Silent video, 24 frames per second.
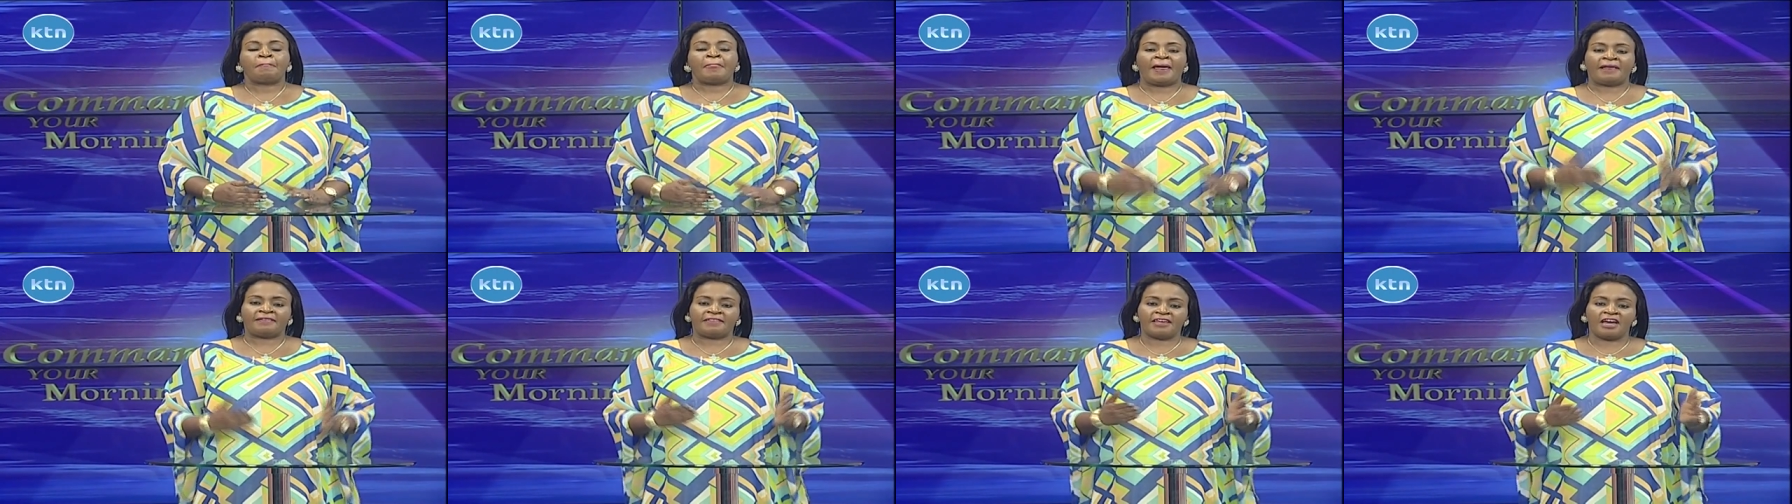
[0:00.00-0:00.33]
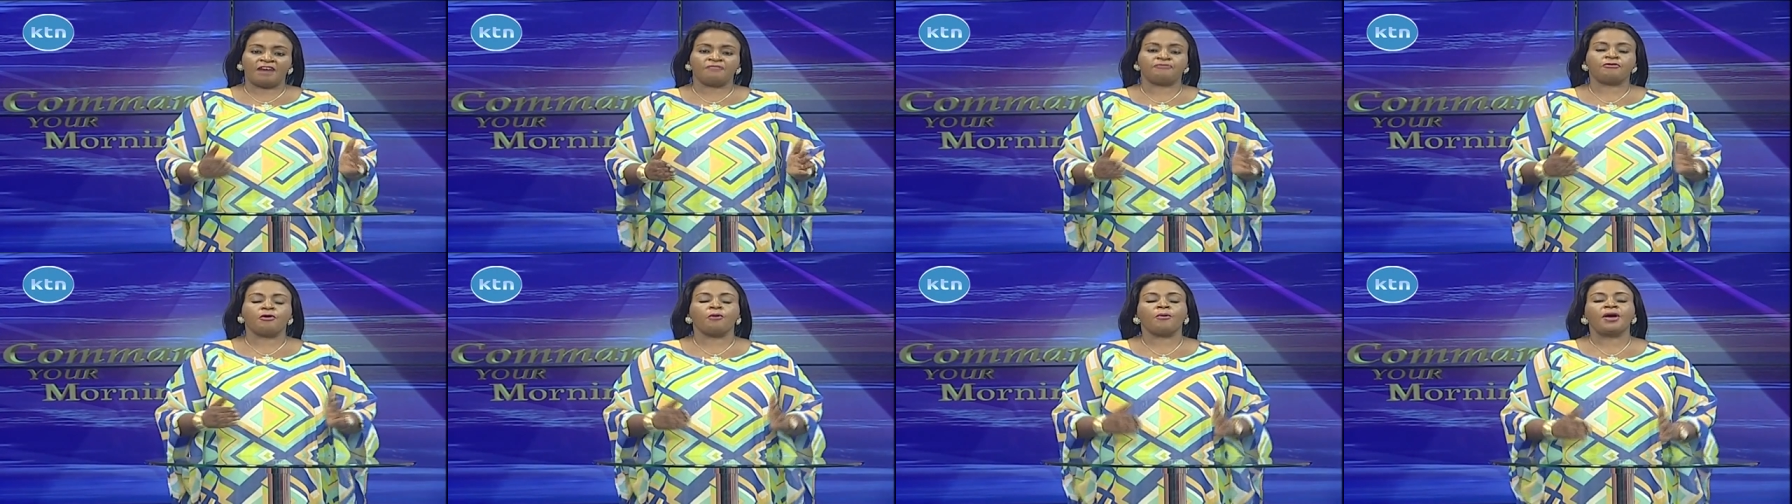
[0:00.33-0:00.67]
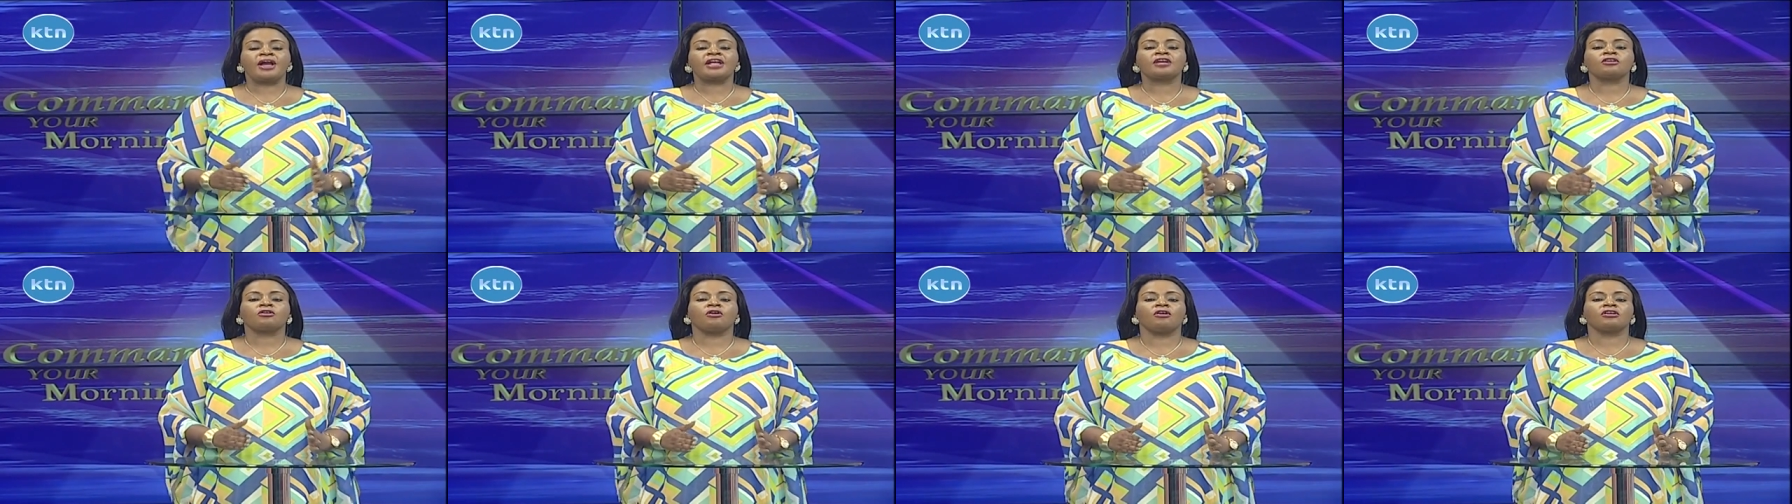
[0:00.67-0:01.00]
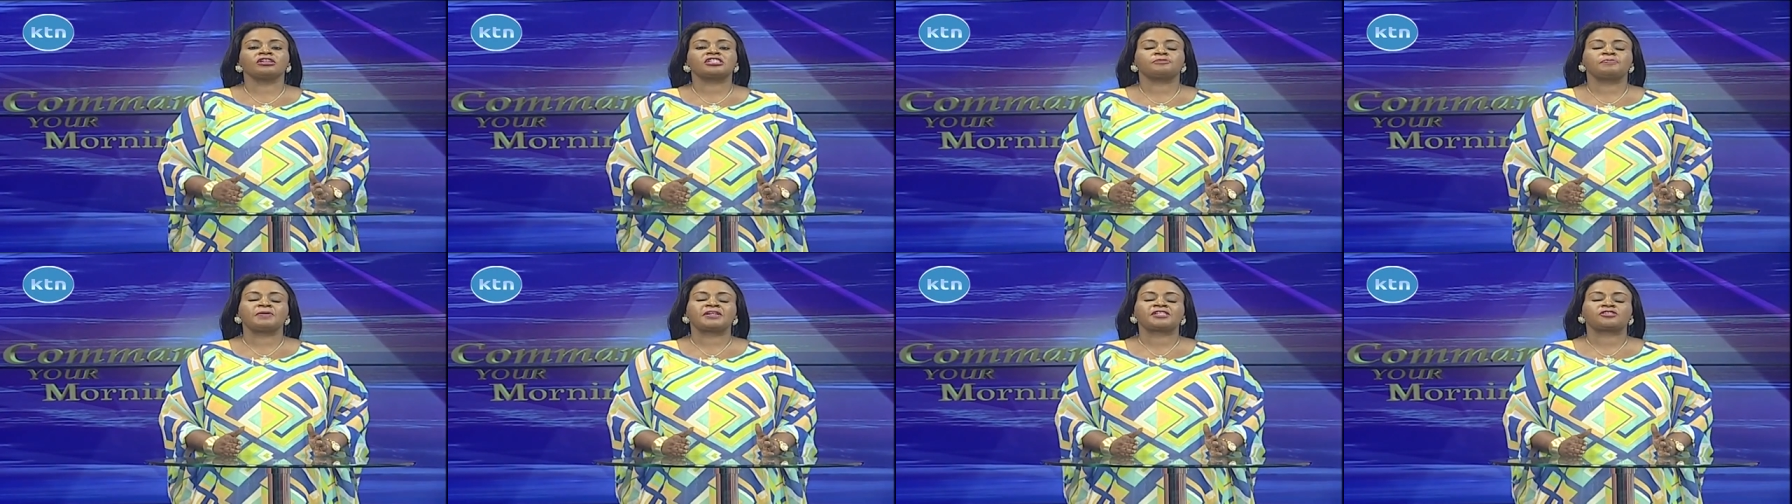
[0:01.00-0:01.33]
And therefore, when
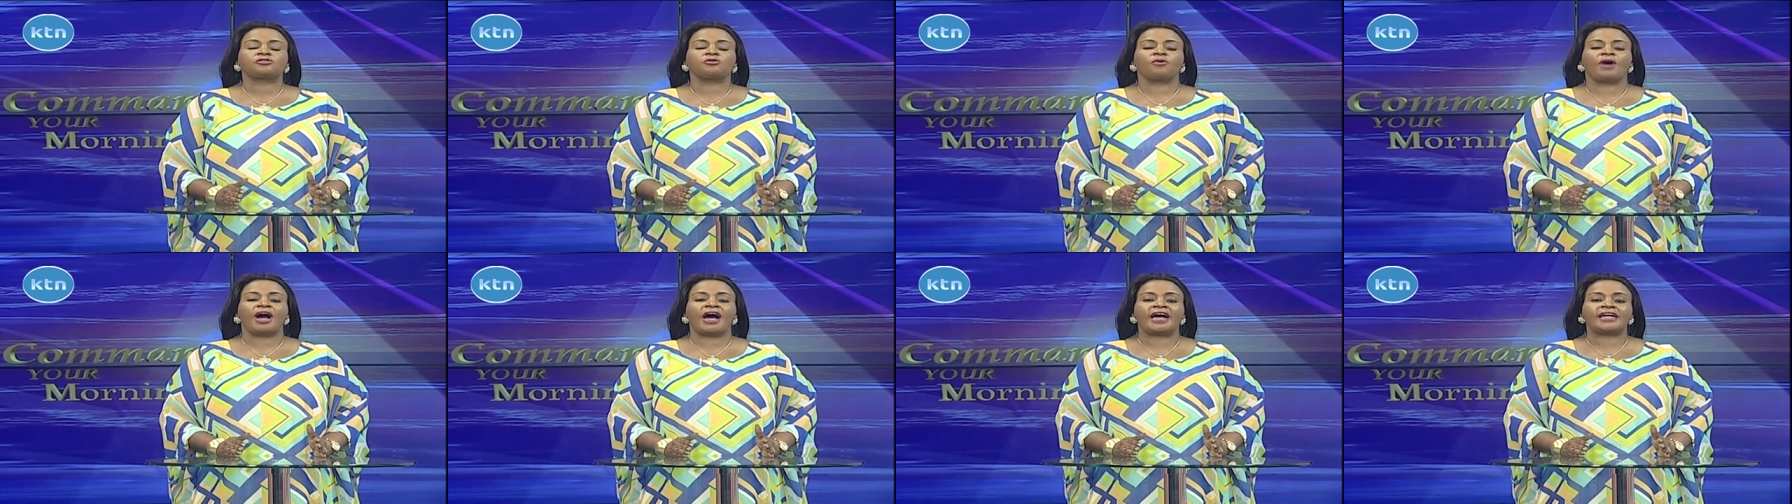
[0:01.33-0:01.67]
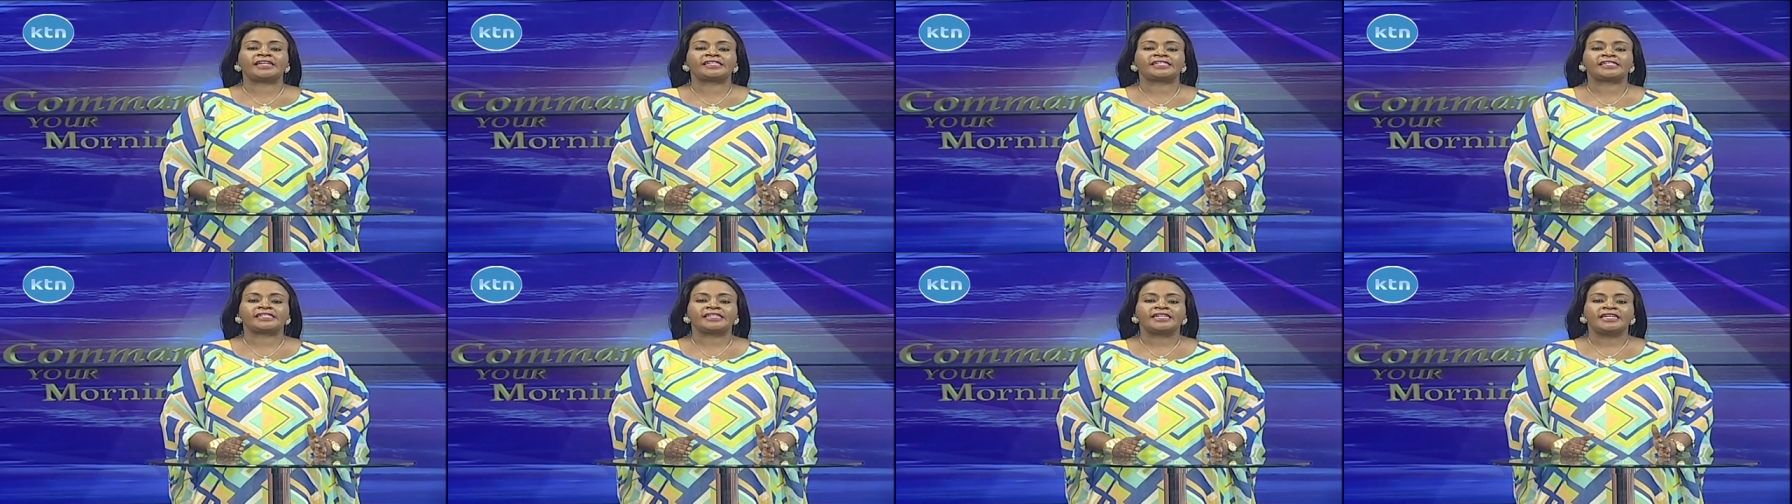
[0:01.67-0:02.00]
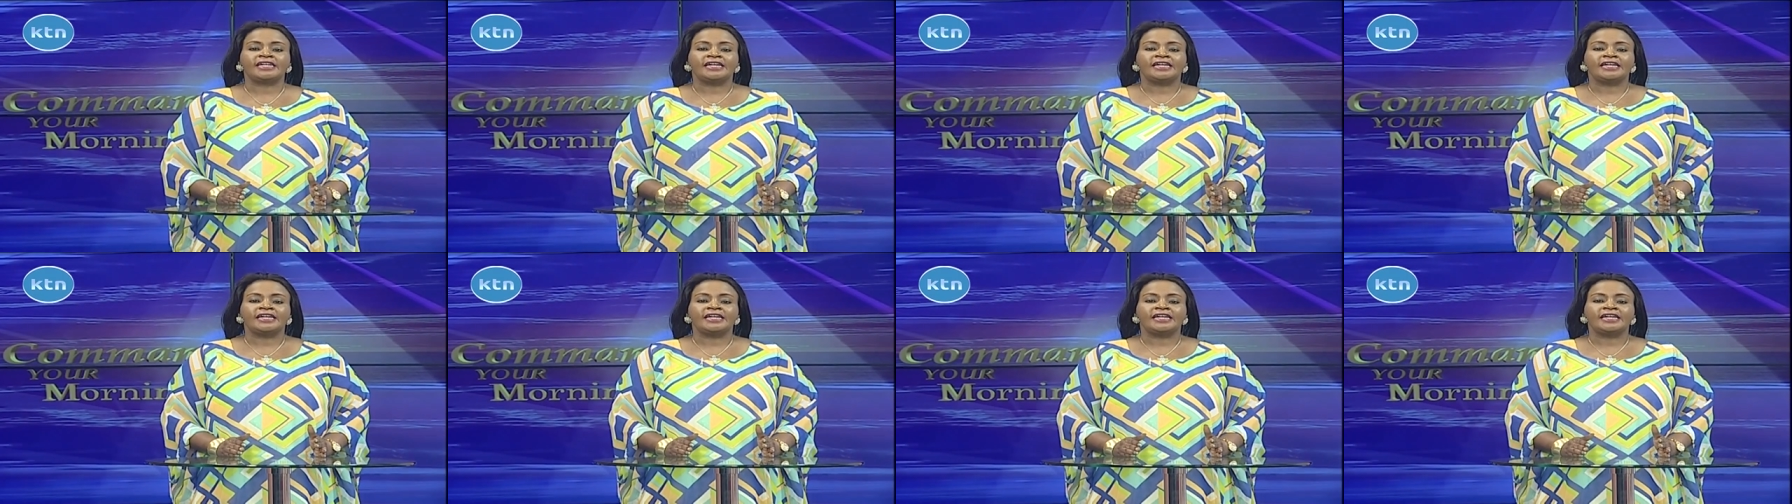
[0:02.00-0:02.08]
God speaks to us,